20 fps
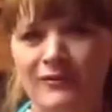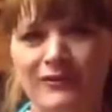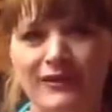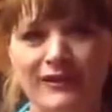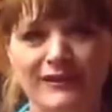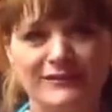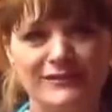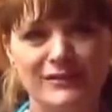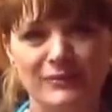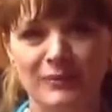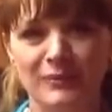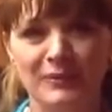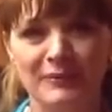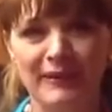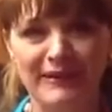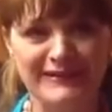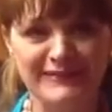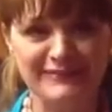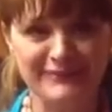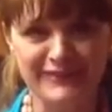like super
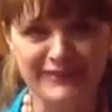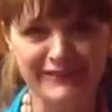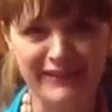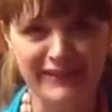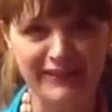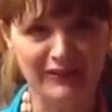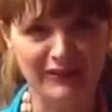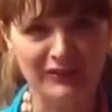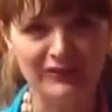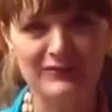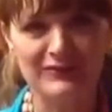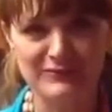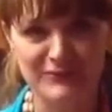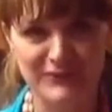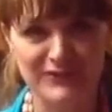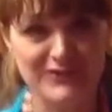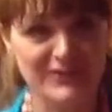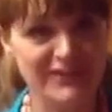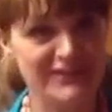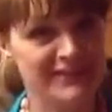amazing recyclers,
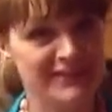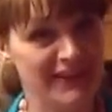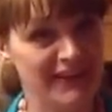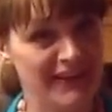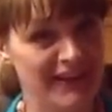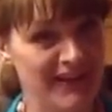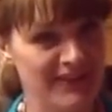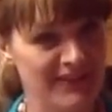we're just getting on